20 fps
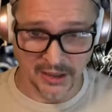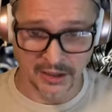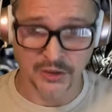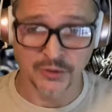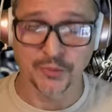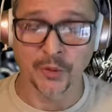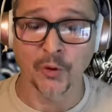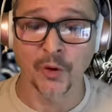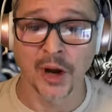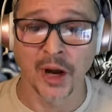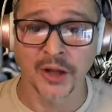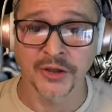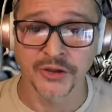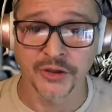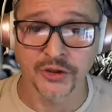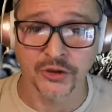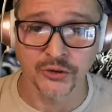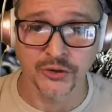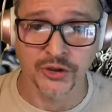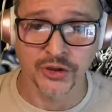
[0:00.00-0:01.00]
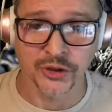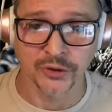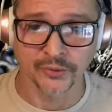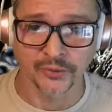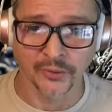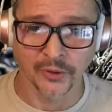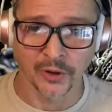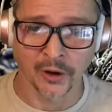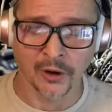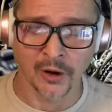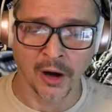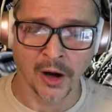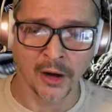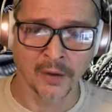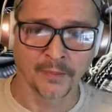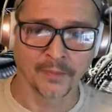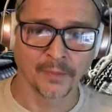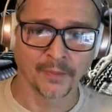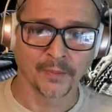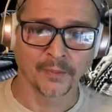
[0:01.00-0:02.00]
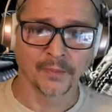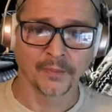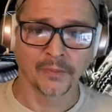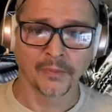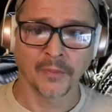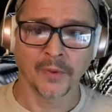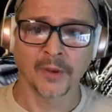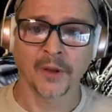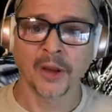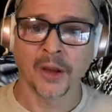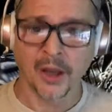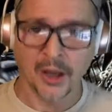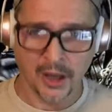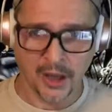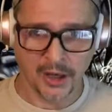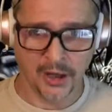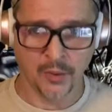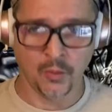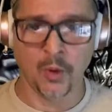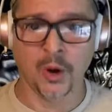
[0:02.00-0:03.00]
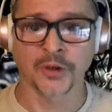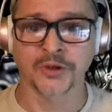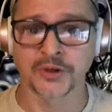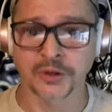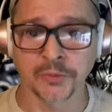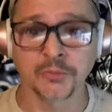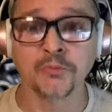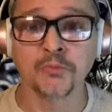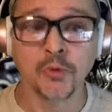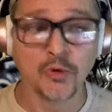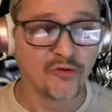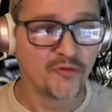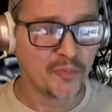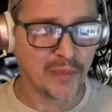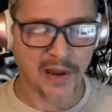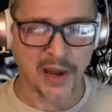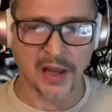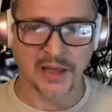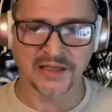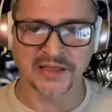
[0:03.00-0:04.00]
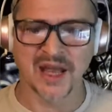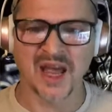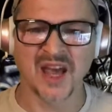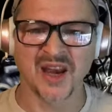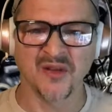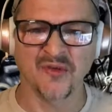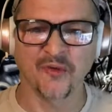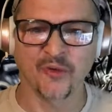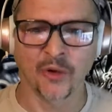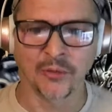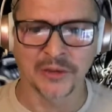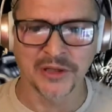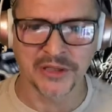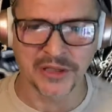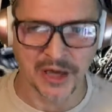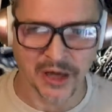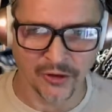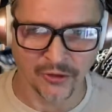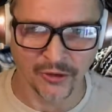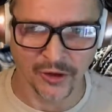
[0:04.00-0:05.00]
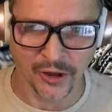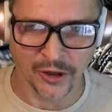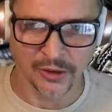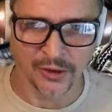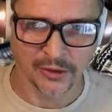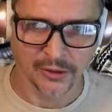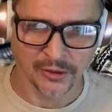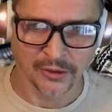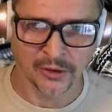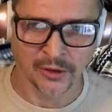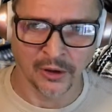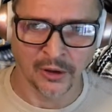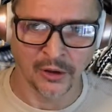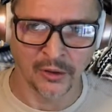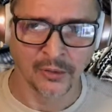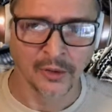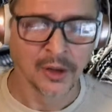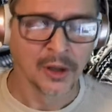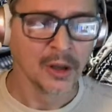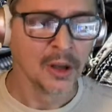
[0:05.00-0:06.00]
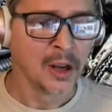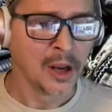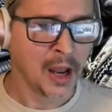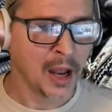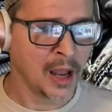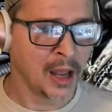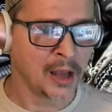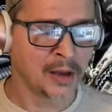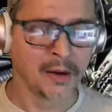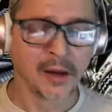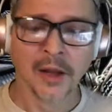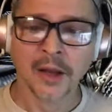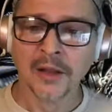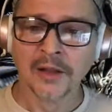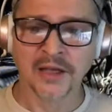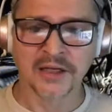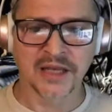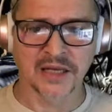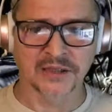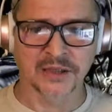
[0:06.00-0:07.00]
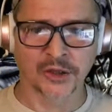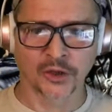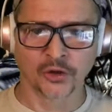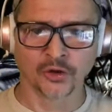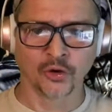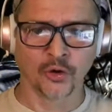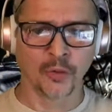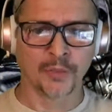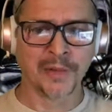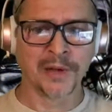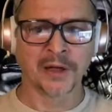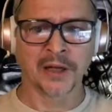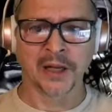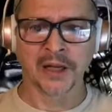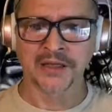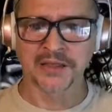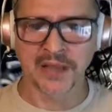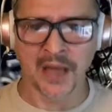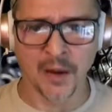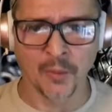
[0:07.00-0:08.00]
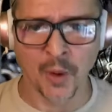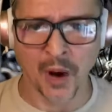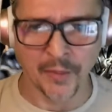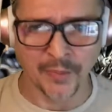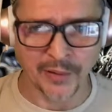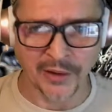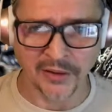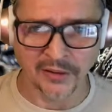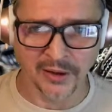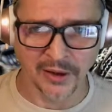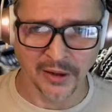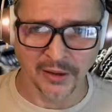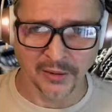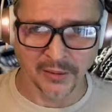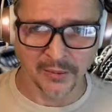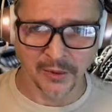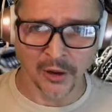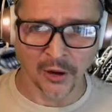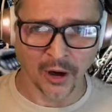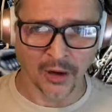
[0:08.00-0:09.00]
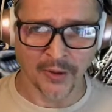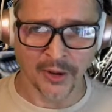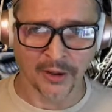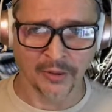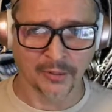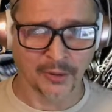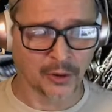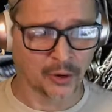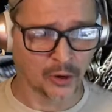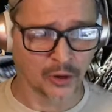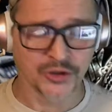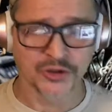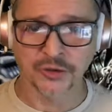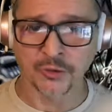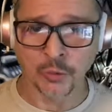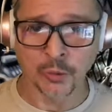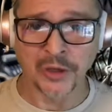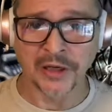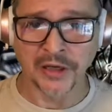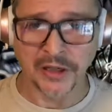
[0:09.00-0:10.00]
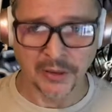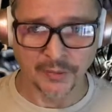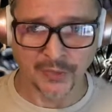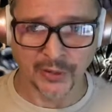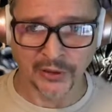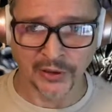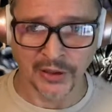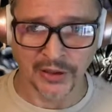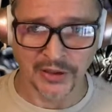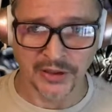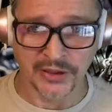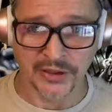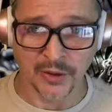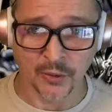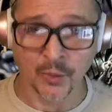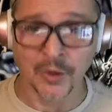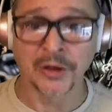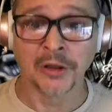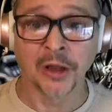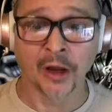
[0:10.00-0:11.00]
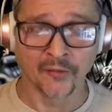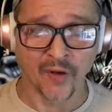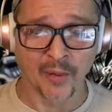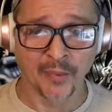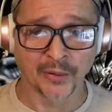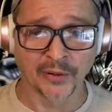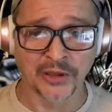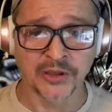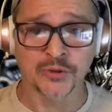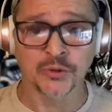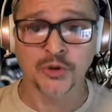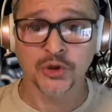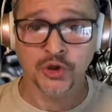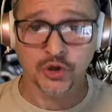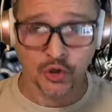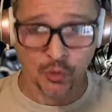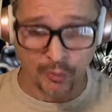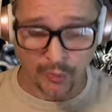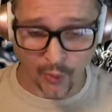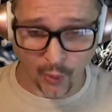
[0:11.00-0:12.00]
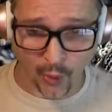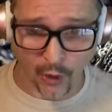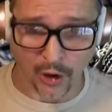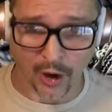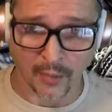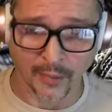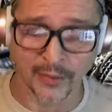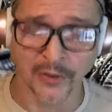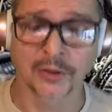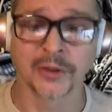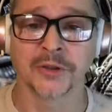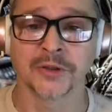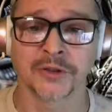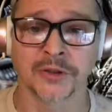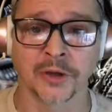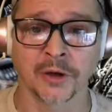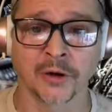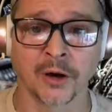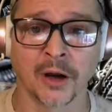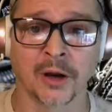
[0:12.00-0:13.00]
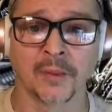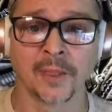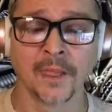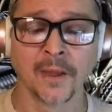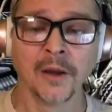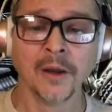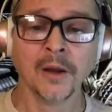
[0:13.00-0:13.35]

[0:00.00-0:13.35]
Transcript: He's pro Constitution, all right? And he wants to move past any form of tyranny, you know? And this has nothing to do with being against the NYPD, you know what I mean? Because we need police. We love our police. We should support our police, all right?